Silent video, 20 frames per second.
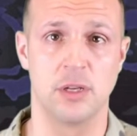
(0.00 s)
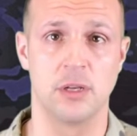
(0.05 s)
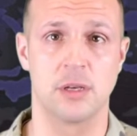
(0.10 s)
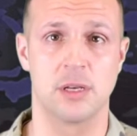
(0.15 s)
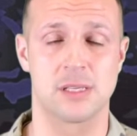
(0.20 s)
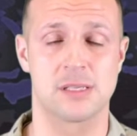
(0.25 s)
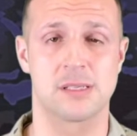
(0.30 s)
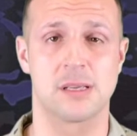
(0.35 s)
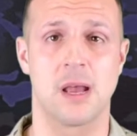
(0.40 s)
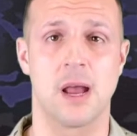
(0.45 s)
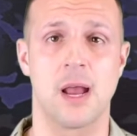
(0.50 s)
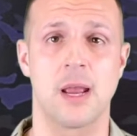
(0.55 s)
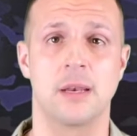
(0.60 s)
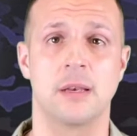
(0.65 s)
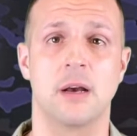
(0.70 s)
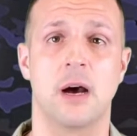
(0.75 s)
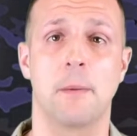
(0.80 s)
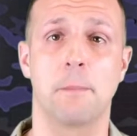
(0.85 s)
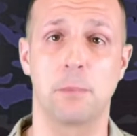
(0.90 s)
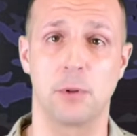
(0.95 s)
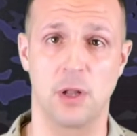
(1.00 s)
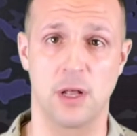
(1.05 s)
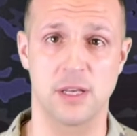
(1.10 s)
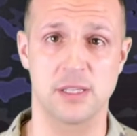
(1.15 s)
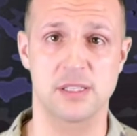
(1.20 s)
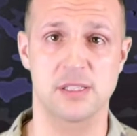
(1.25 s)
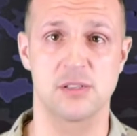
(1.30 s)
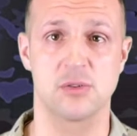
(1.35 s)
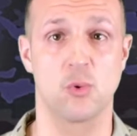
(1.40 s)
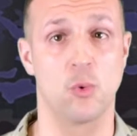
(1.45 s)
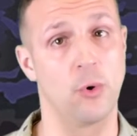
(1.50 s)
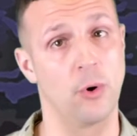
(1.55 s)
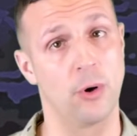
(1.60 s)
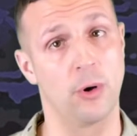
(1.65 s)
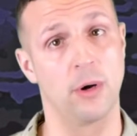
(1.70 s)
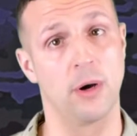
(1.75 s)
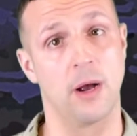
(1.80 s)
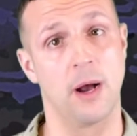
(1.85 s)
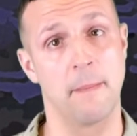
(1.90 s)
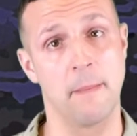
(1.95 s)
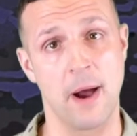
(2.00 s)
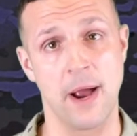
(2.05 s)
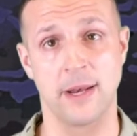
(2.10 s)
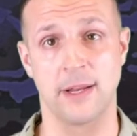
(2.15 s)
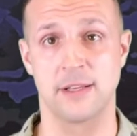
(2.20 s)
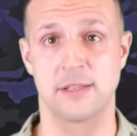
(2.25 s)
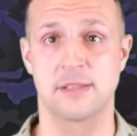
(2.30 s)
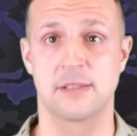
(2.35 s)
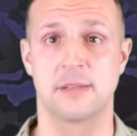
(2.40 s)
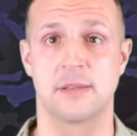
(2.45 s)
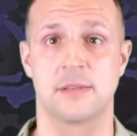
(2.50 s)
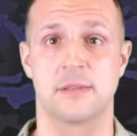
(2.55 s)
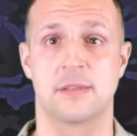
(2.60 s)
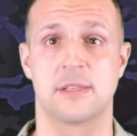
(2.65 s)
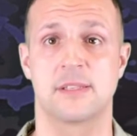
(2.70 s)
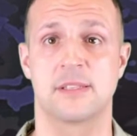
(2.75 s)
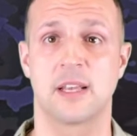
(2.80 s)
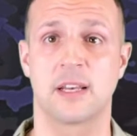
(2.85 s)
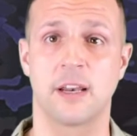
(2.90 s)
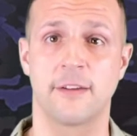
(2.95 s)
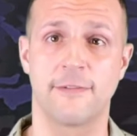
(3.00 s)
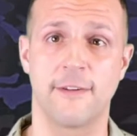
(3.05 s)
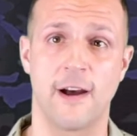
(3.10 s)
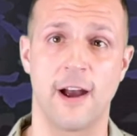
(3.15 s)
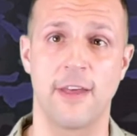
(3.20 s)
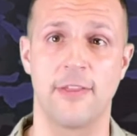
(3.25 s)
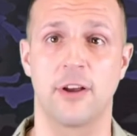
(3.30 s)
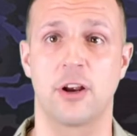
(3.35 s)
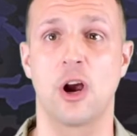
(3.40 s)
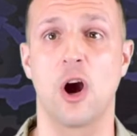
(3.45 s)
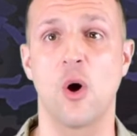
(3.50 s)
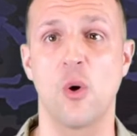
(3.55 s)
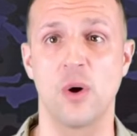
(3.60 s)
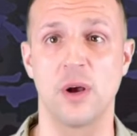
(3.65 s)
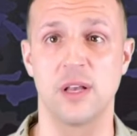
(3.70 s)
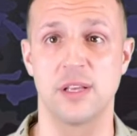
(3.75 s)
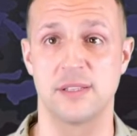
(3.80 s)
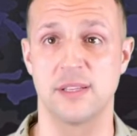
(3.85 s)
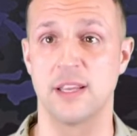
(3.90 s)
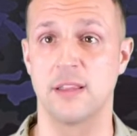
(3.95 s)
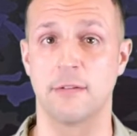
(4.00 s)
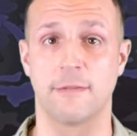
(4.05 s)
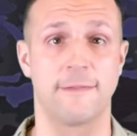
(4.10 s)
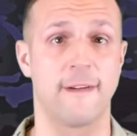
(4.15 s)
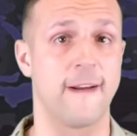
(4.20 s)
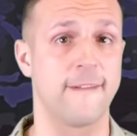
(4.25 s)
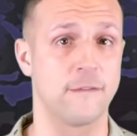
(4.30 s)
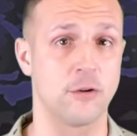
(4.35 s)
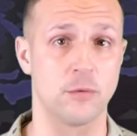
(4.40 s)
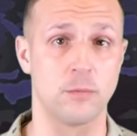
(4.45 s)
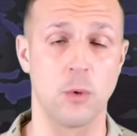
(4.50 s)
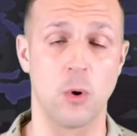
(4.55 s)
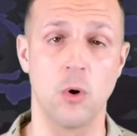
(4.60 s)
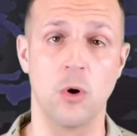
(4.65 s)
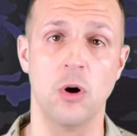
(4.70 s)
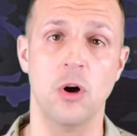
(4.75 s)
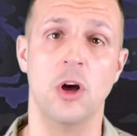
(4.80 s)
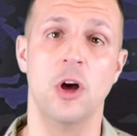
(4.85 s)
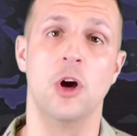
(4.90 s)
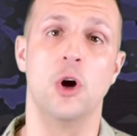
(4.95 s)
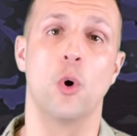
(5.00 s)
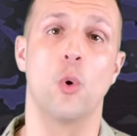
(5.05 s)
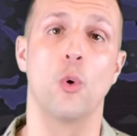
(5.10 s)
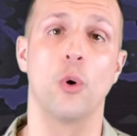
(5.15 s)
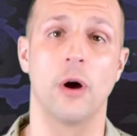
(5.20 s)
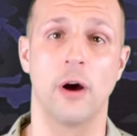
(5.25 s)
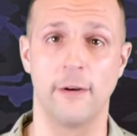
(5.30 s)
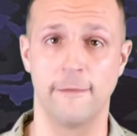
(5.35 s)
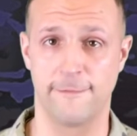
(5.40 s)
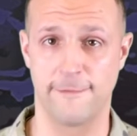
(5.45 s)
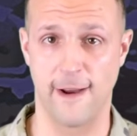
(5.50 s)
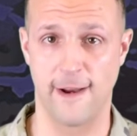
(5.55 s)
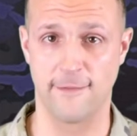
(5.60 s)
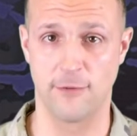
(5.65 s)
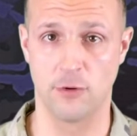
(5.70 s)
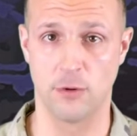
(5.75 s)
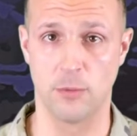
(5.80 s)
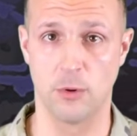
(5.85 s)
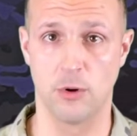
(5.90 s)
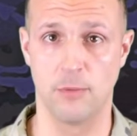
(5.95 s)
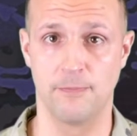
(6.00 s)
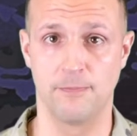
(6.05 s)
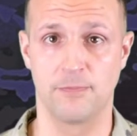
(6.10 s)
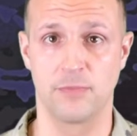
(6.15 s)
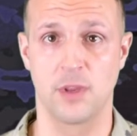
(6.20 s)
assign a plus or a minus to signify the COA is either favorable or unfavorable.